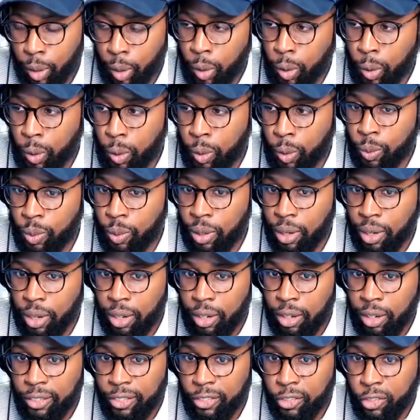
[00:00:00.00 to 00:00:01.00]

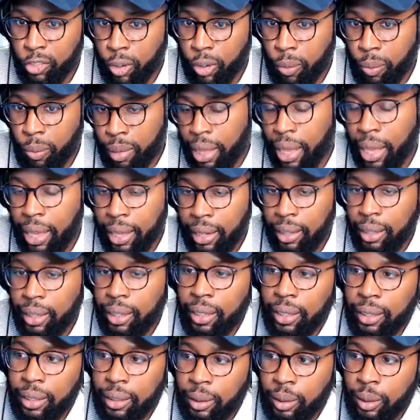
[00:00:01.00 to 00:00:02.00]
So from
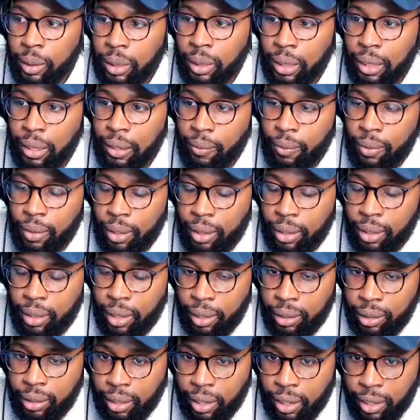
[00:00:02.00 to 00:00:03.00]
that lens,
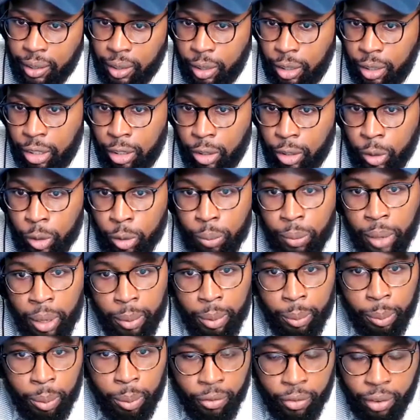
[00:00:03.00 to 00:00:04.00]
I think, Nancy, could
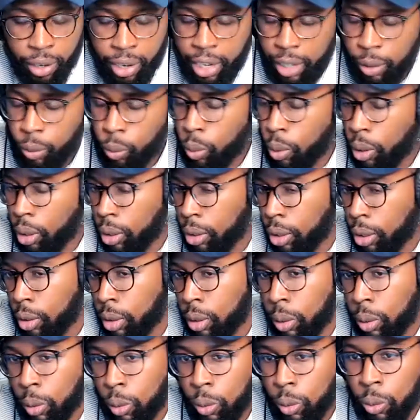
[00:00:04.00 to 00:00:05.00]
you maybe provide
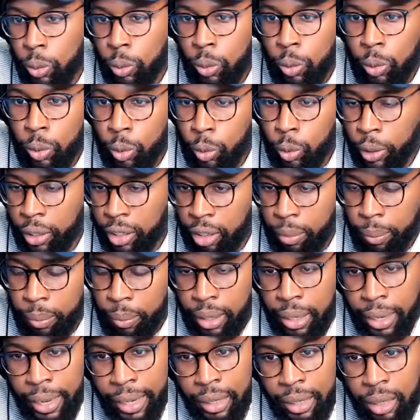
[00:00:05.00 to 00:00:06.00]
one or two
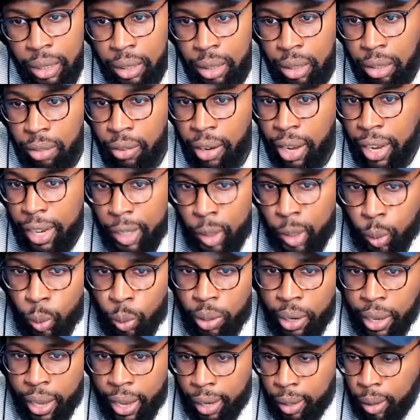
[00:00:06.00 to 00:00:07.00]
recommendations of
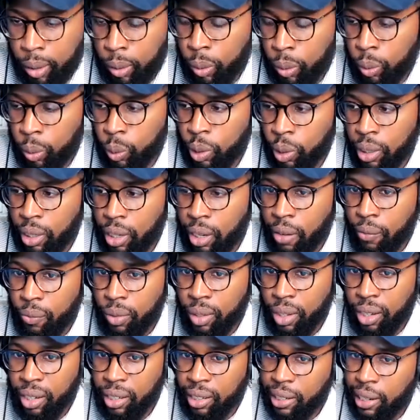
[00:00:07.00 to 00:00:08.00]
how you would handle
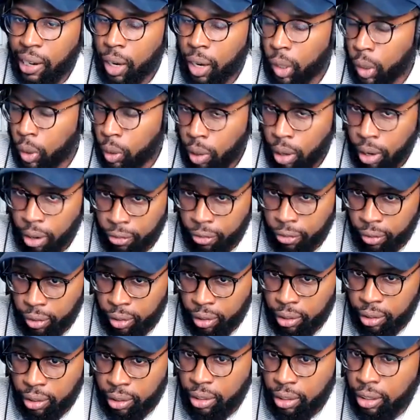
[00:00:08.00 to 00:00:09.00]
a
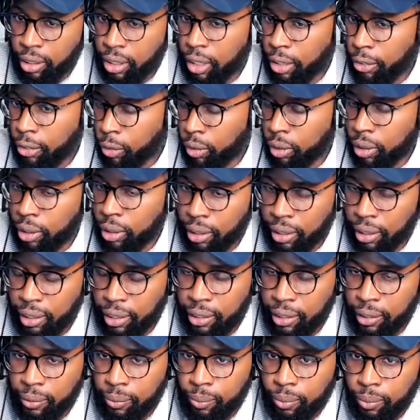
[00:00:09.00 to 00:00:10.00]
counteroffer
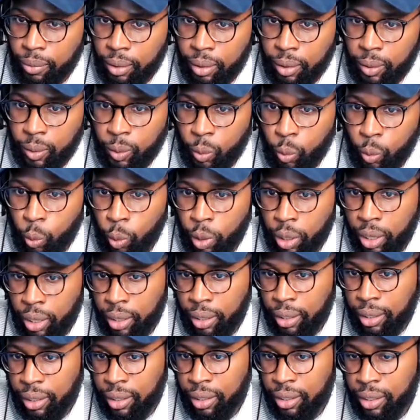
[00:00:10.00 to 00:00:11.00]
differently
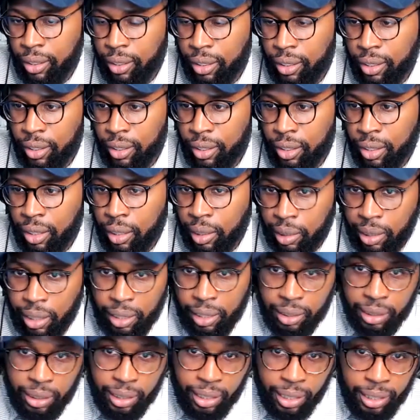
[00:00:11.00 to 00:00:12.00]
when
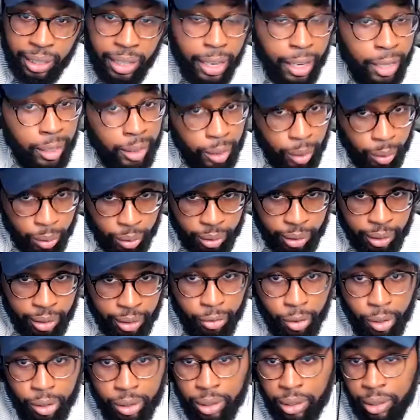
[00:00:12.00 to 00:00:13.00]
discussing it
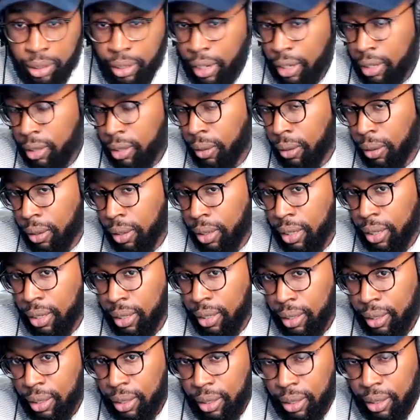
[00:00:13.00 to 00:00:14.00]
internally versus
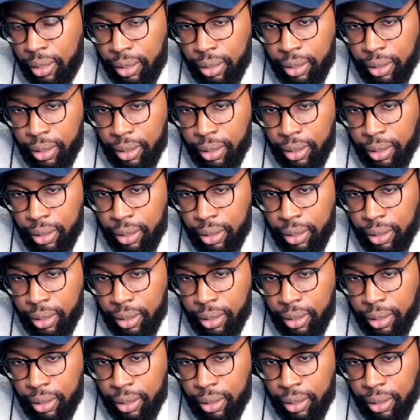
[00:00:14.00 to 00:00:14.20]
externally?